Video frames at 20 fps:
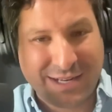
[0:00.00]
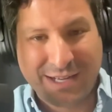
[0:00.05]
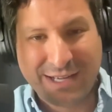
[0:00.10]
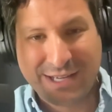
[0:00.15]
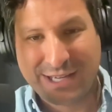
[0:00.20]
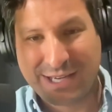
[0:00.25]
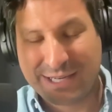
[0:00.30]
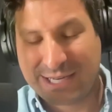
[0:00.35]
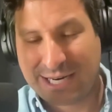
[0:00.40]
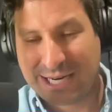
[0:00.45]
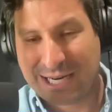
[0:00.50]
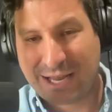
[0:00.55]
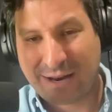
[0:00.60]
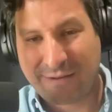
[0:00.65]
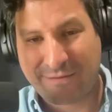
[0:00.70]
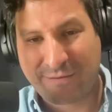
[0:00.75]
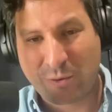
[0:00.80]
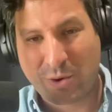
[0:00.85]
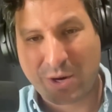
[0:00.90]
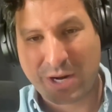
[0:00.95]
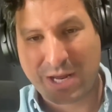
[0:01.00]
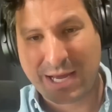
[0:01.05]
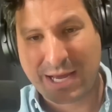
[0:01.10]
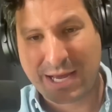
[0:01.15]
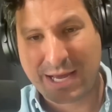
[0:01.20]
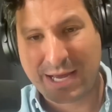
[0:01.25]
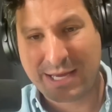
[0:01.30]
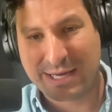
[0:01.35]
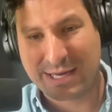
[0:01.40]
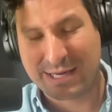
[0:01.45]
You did it in
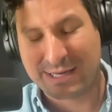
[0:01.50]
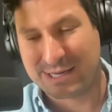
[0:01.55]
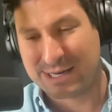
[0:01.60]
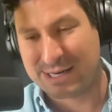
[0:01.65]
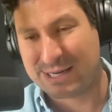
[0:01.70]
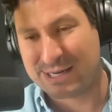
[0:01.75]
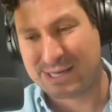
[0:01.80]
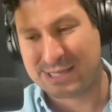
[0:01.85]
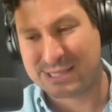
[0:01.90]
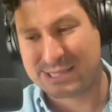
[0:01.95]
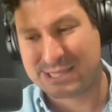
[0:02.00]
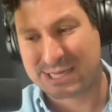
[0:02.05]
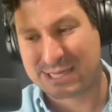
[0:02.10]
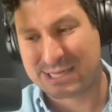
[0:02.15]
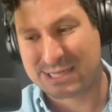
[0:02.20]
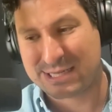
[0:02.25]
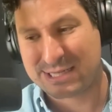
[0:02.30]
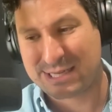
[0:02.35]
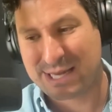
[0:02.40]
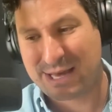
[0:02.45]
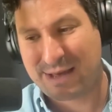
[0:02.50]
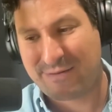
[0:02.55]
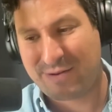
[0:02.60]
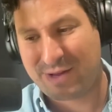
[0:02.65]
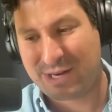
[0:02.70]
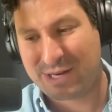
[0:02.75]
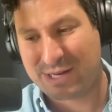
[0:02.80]
48. You did it in 67.